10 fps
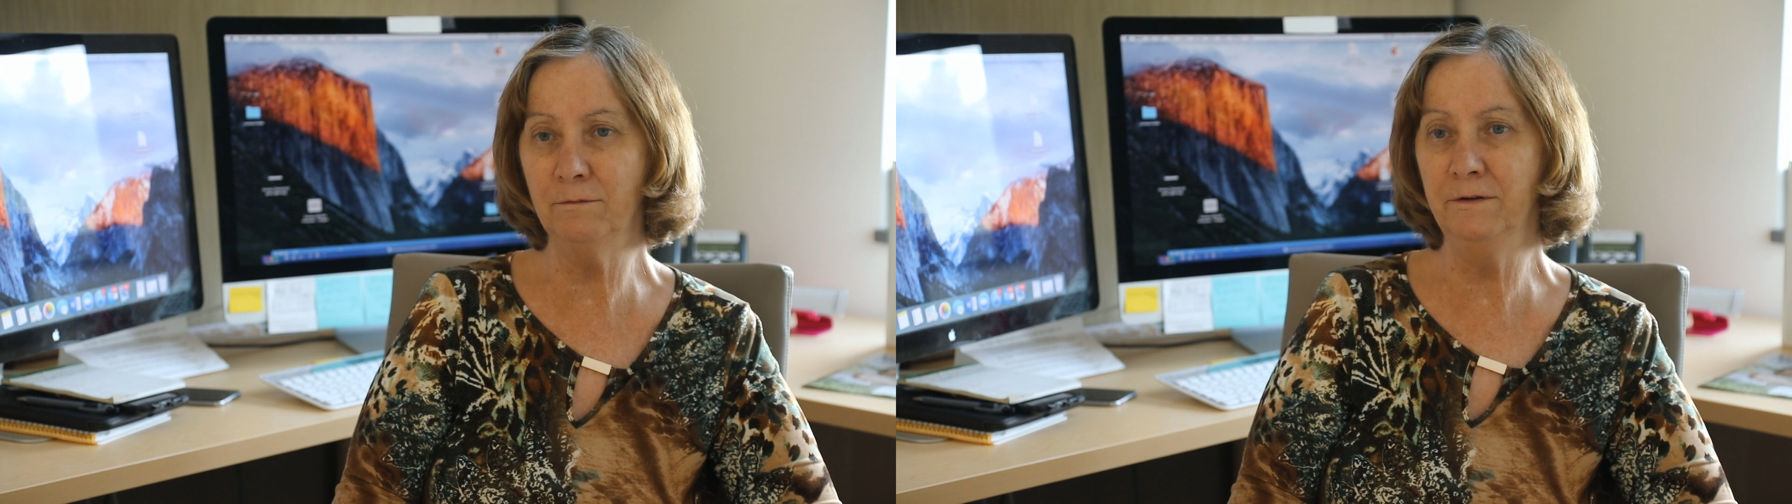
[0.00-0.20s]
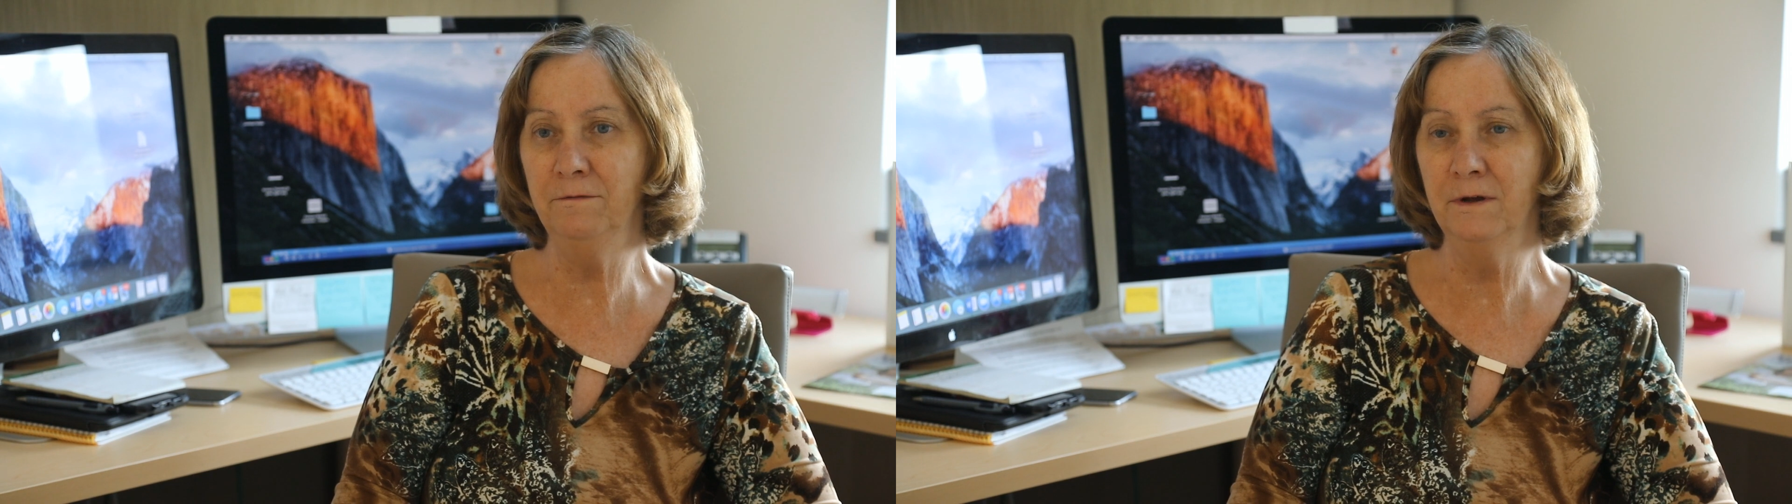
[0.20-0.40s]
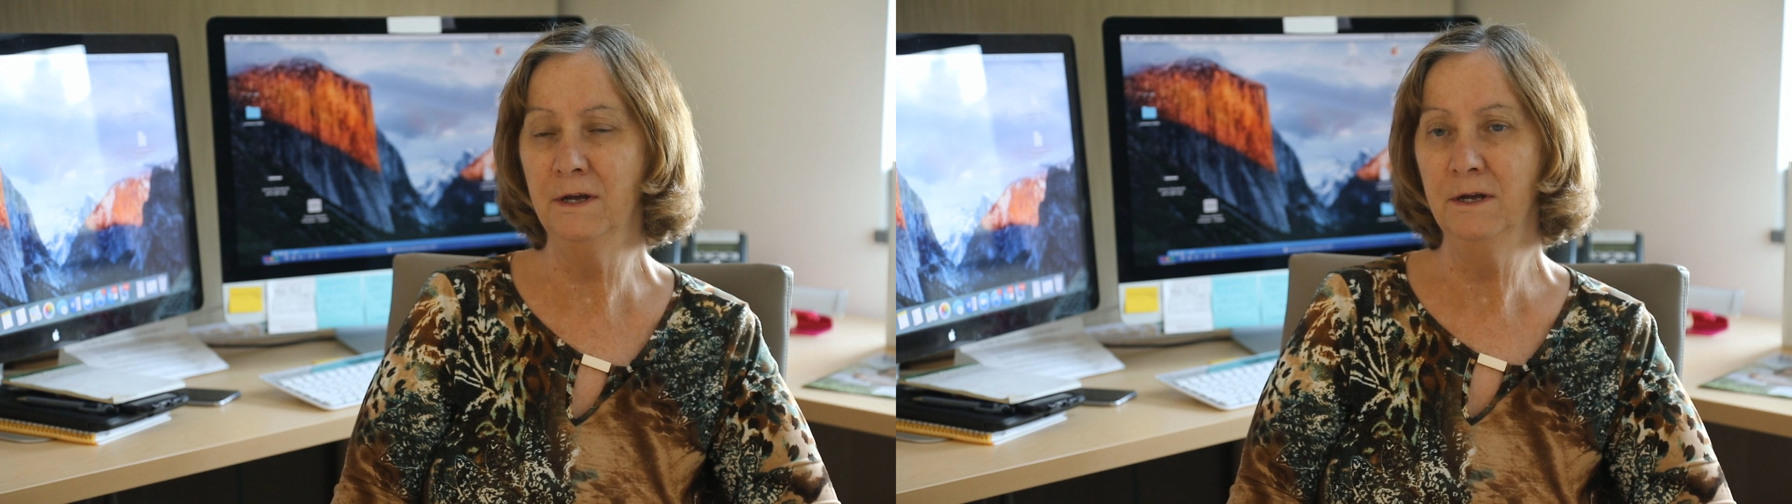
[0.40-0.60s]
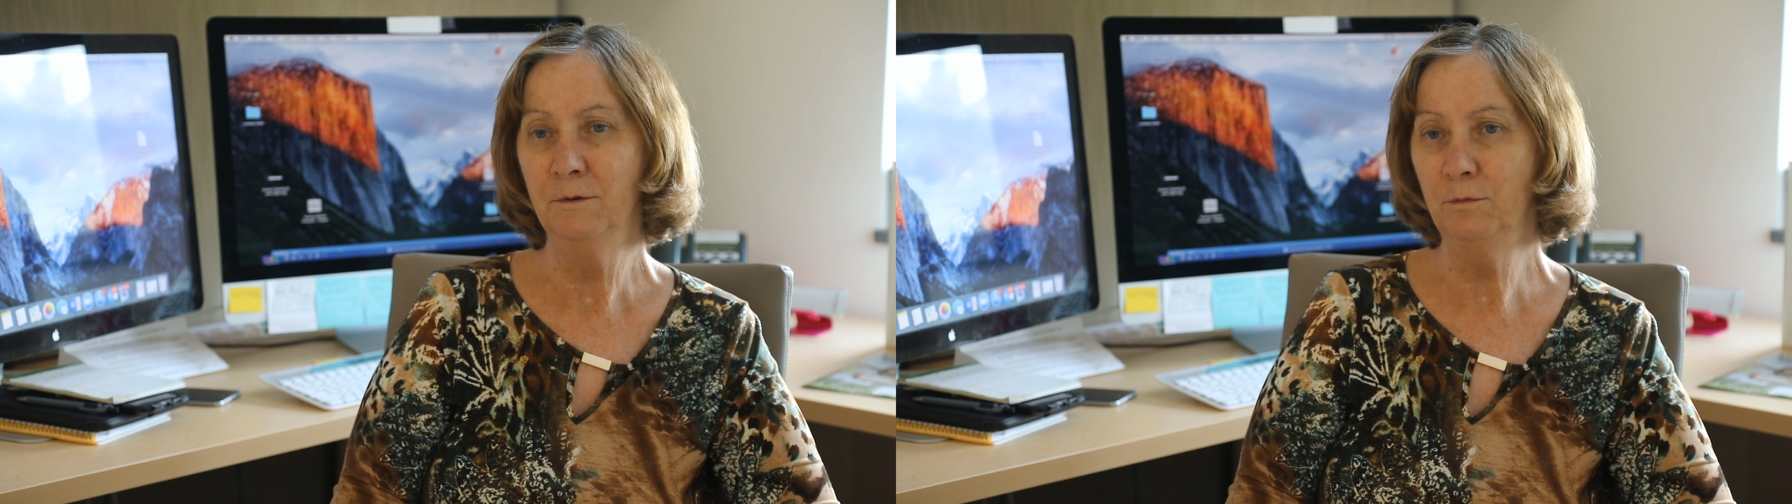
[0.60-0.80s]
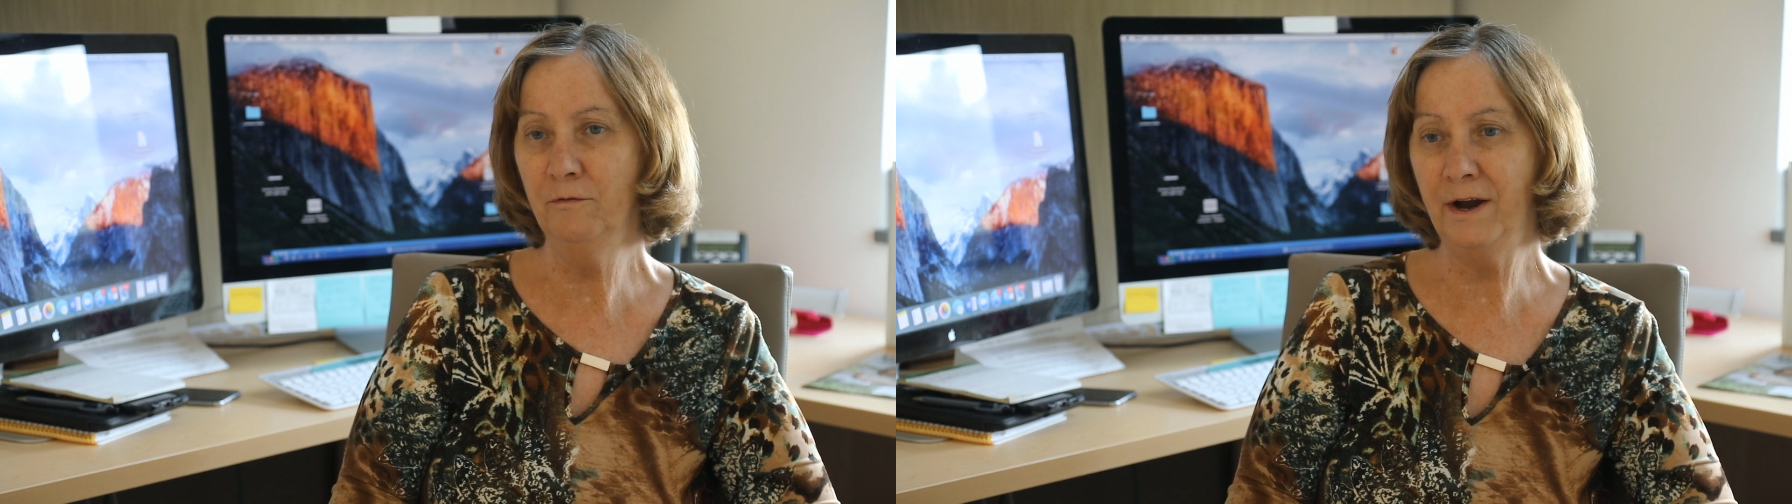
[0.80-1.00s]
We've
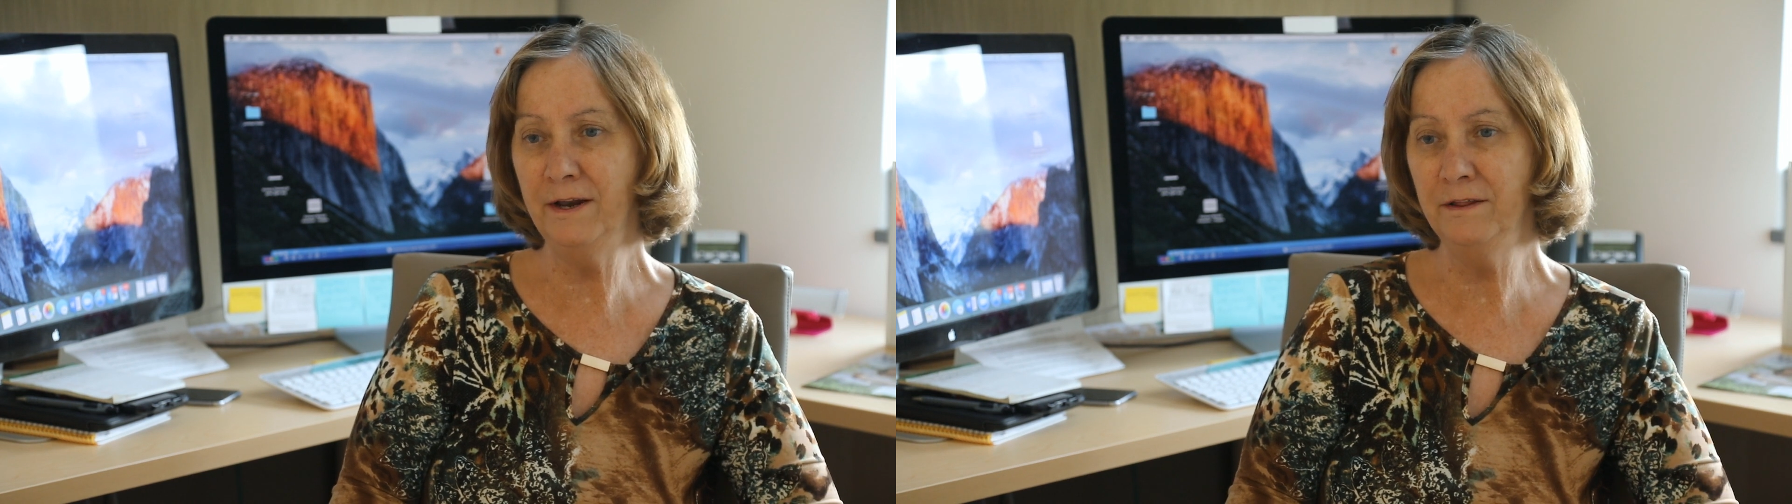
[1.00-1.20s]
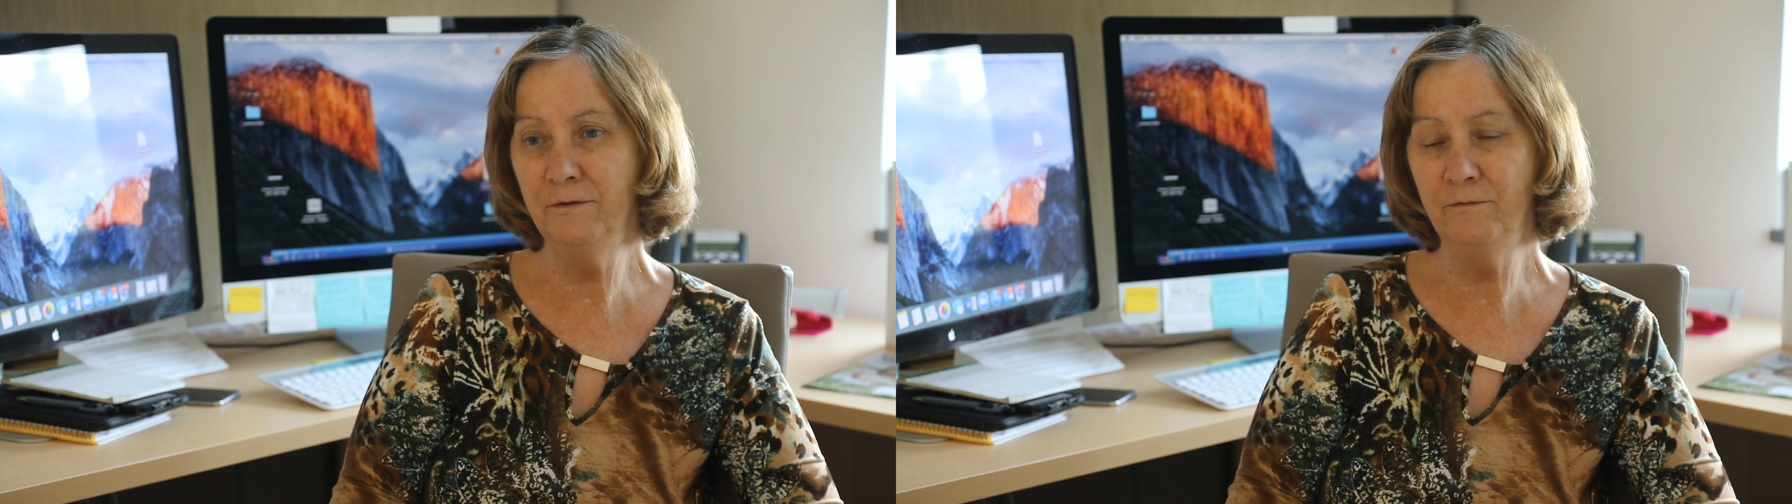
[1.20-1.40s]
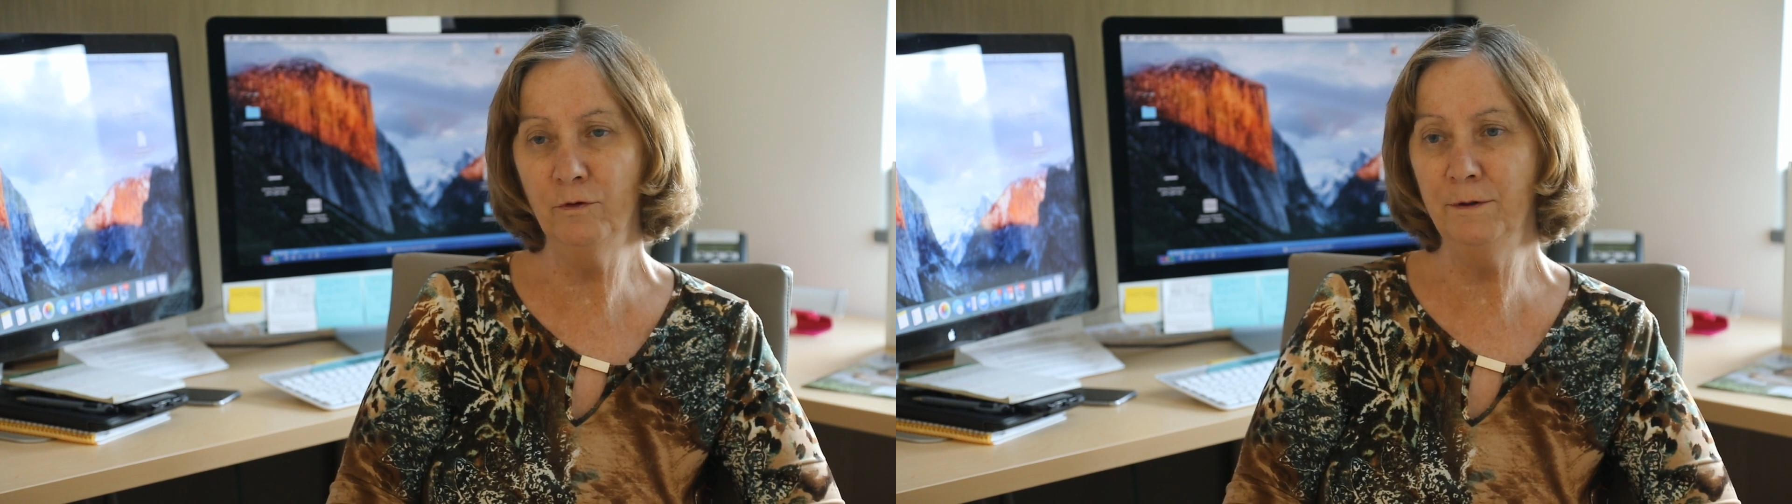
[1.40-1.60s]
provided them free